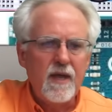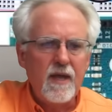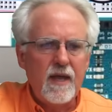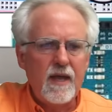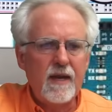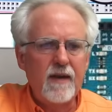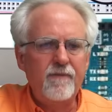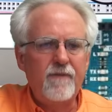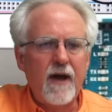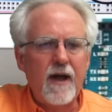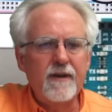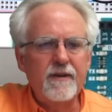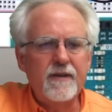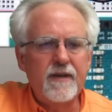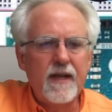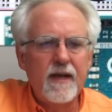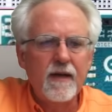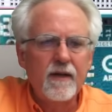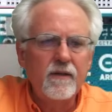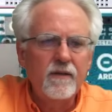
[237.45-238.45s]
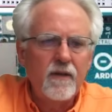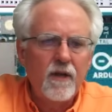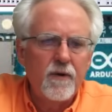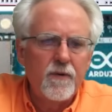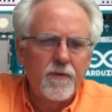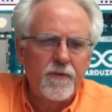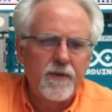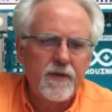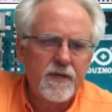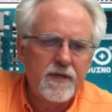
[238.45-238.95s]
And if I
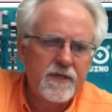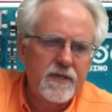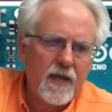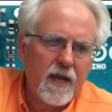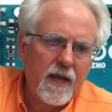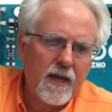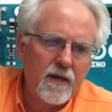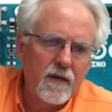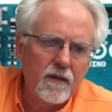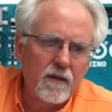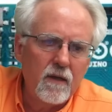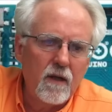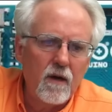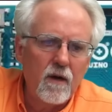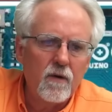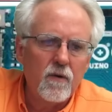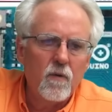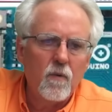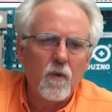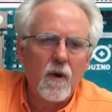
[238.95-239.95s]
download this analog